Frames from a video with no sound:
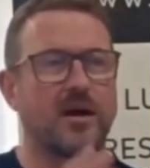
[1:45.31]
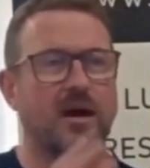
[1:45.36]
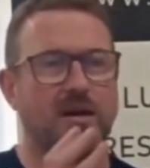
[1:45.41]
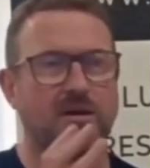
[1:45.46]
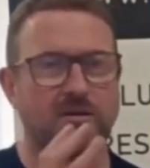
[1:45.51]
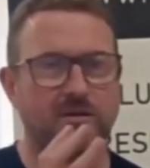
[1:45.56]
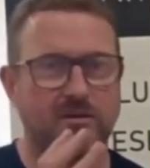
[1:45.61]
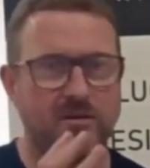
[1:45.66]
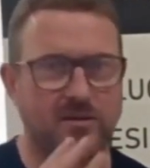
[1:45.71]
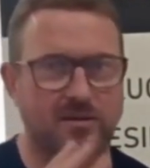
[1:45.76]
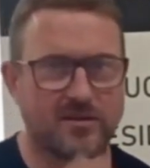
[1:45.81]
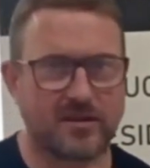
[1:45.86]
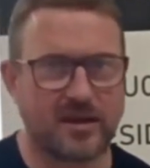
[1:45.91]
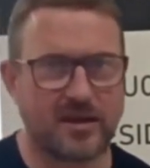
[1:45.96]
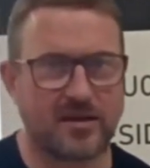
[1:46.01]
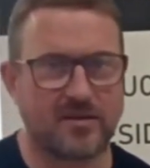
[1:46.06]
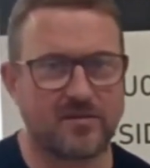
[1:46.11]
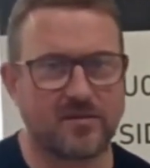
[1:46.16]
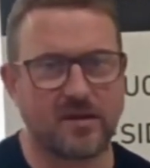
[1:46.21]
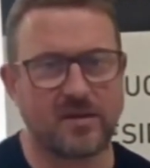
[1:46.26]
and you can
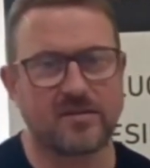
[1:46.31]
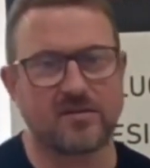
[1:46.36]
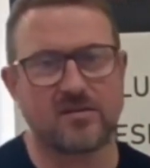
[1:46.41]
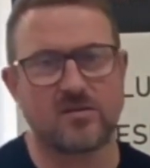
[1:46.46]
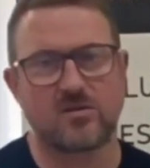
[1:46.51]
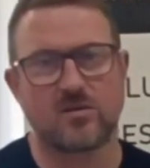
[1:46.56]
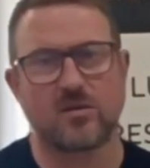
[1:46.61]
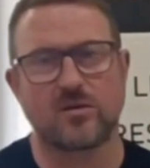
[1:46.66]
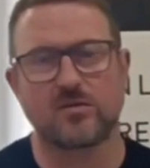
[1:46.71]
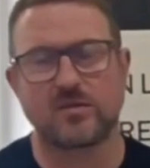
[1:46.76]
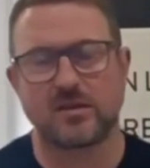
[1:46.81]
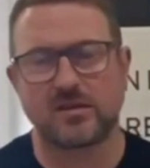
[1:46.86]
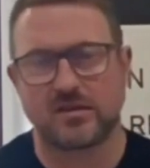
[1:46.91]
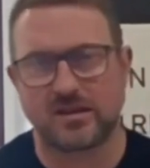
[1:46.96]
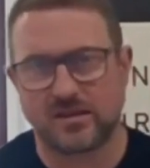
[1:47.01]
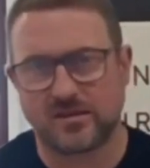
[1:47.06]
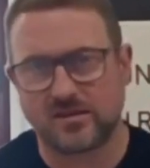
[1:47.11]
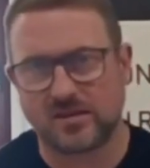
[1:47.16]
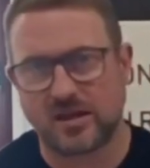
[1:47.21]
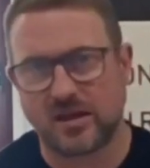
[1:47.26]
take advantage of the
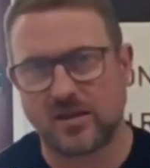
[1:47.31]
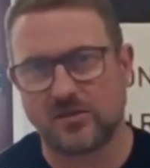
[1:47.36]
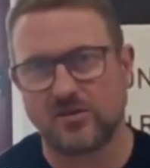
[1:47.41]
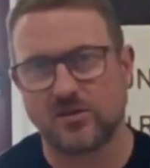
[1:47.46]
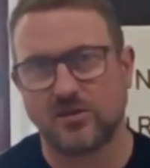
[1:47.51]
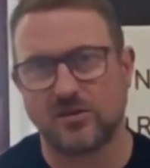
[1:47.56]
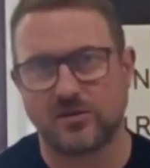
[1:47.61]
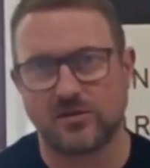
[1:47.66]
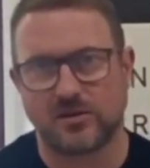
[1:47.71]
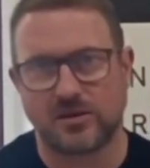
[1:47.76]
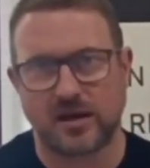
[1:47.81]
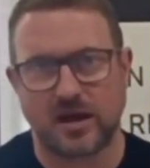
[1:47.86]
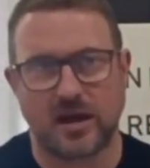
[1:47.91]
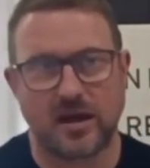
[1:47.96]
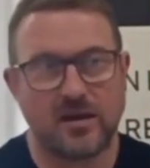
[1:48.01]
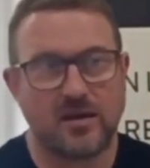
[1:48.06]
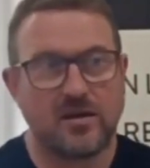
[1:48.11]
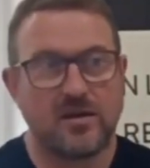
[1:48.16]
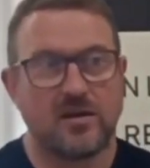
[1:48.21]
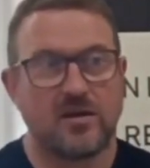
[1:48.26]
discount that you
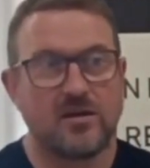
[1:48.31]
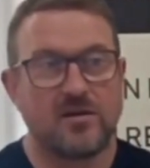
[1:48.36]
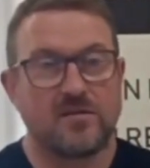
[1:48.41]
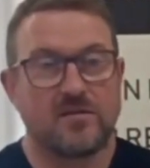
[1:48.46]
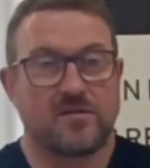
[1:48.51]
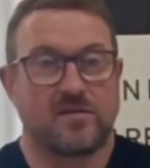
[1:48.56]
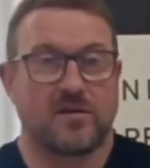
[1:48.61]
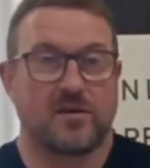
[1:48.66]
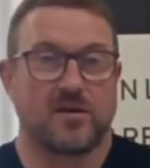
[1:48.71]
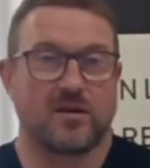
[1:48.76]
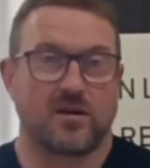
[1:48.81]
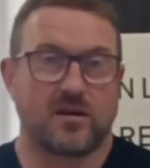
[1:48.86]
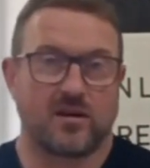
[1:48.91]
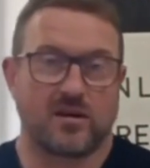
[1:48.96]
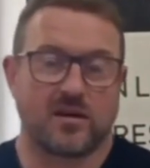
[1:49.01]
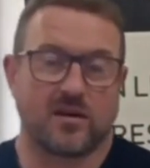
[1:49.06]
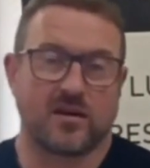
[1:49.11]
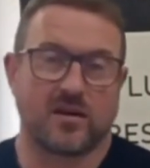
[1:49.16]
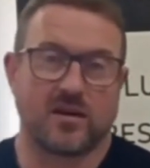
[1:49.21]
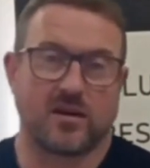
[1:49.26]
get for
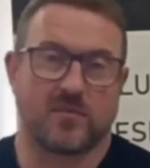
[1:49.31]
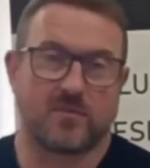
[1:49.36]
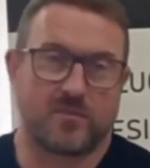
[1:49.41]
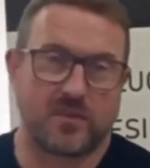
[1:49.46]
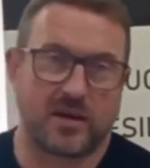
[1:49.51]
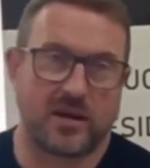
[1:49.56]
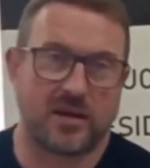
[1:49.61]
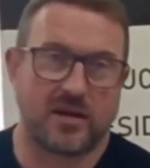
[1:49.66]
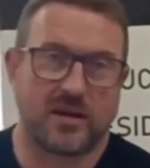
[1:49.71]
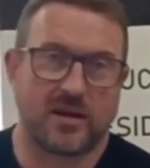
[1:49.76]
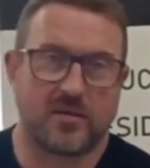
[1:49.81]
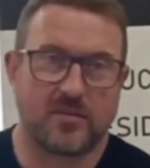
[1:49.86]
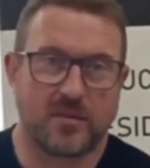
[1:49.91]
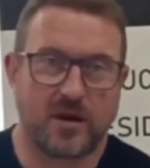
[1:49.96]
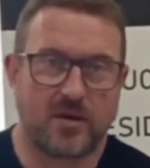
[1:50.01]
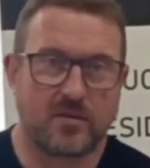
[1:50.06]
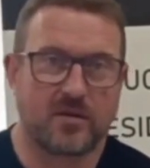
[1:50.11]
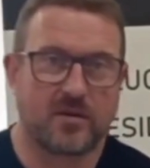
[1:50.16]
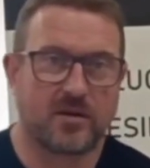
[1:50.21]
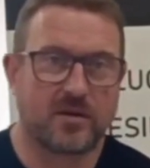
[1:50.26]
being a
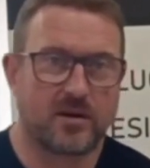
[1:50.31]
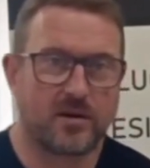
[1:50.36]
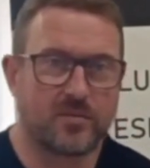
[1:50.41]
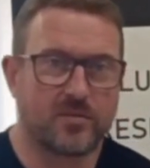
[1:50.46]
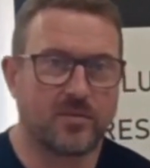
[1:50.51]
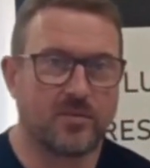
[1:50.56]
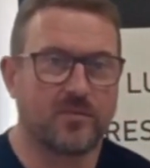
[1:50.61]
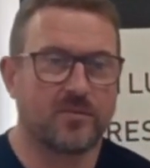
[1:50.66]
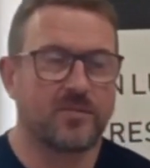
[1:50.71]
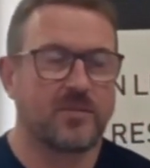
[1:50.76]
married couple.